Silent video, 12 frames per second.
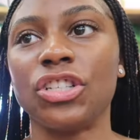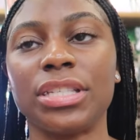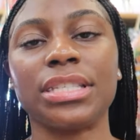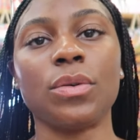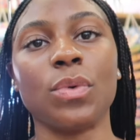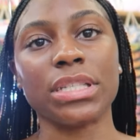
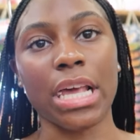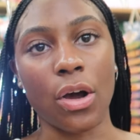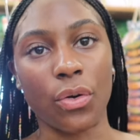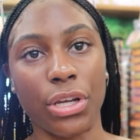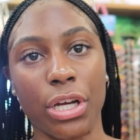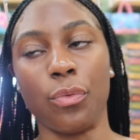just see what's
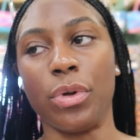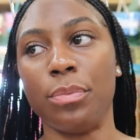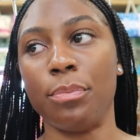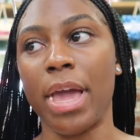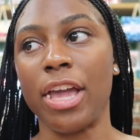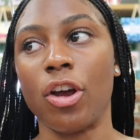out here. We
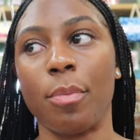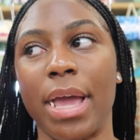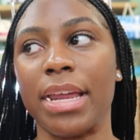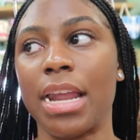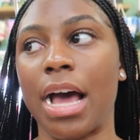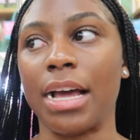may or
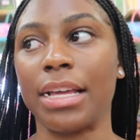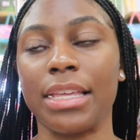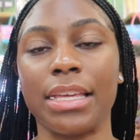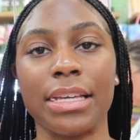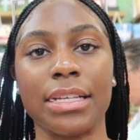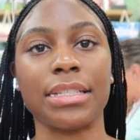may not
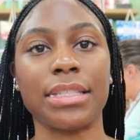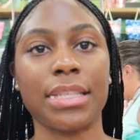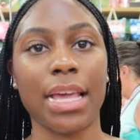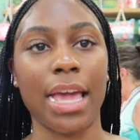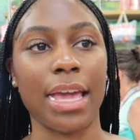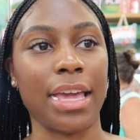get
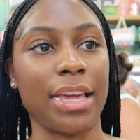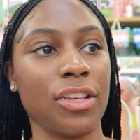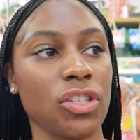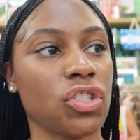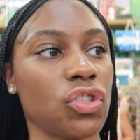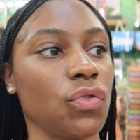
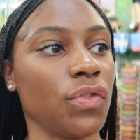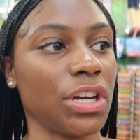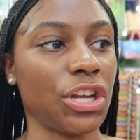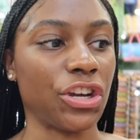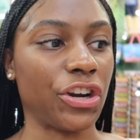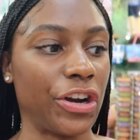a
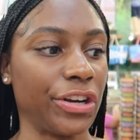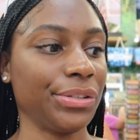souvenir,